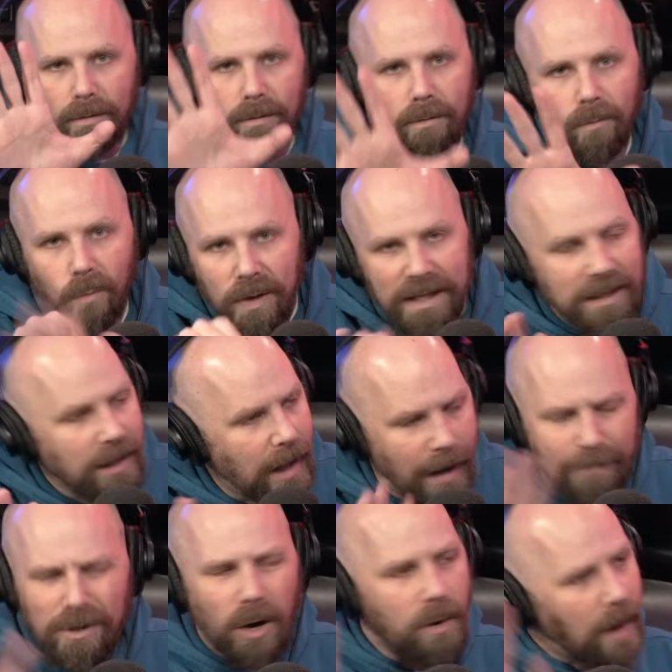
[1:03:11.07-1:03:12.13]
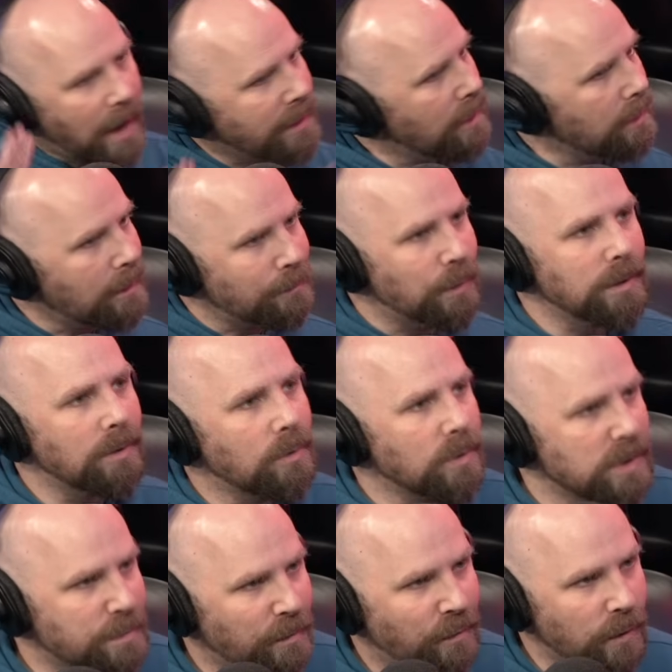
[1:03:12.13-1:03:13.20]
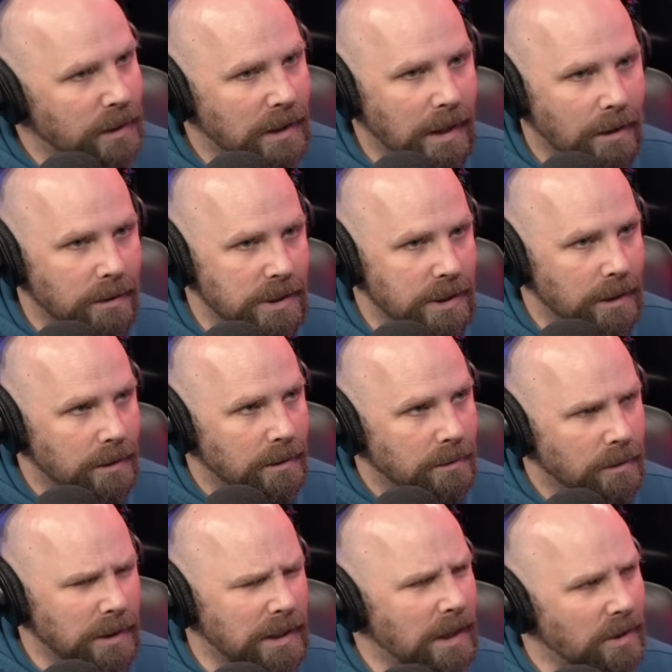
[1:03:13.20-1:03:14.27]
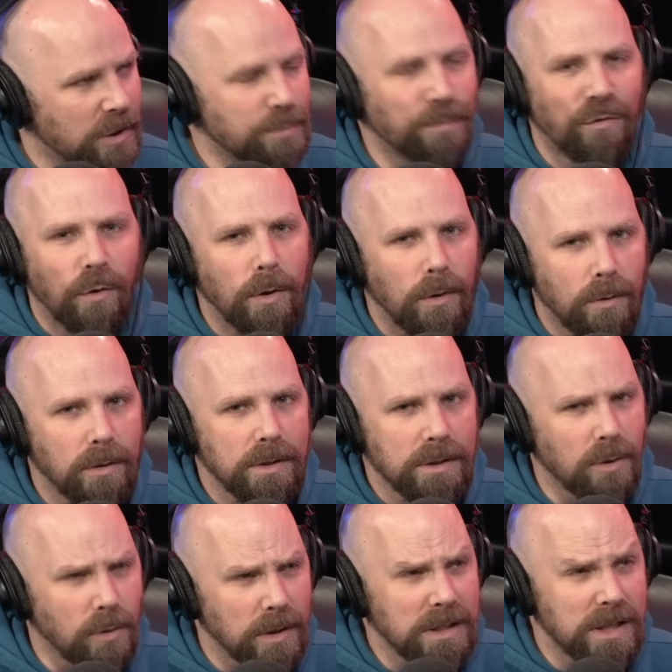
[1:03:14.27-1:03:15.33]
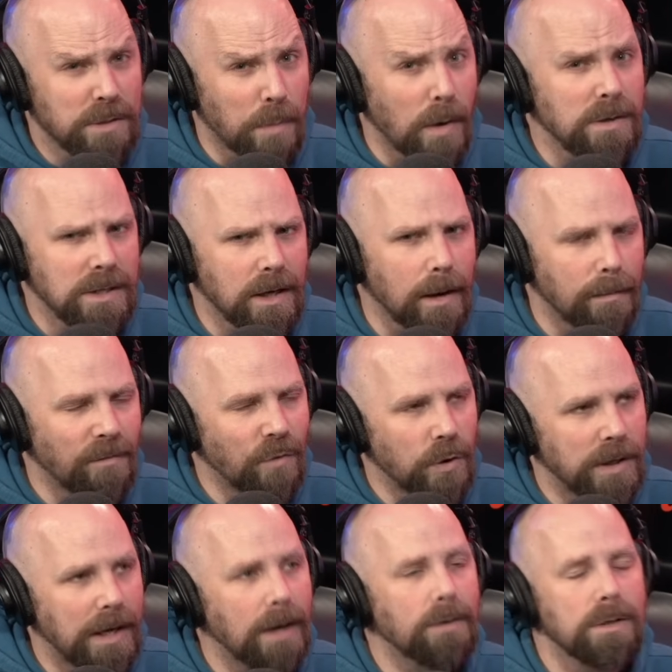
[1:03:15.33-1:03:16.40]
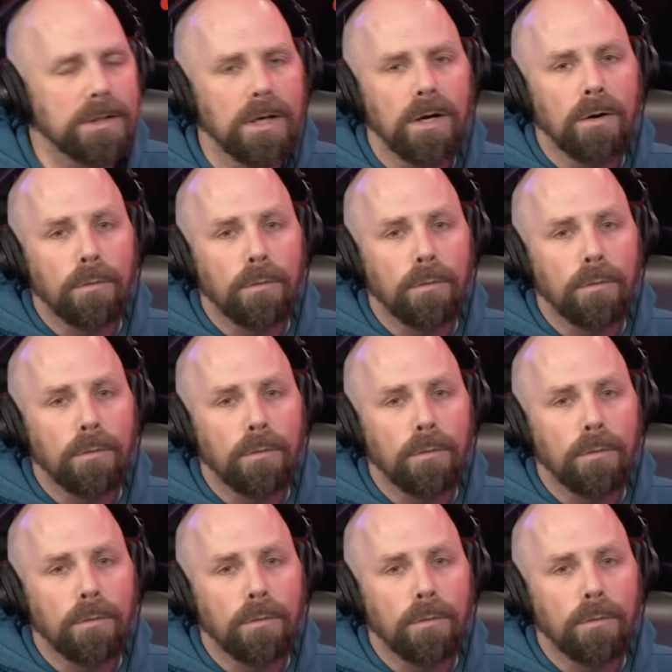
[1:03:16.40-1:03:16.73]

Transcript: We li- I know, I know, I'm putting the horse before the carriage here, or the carriage before the horse. The horse is supposed to come before the carriage.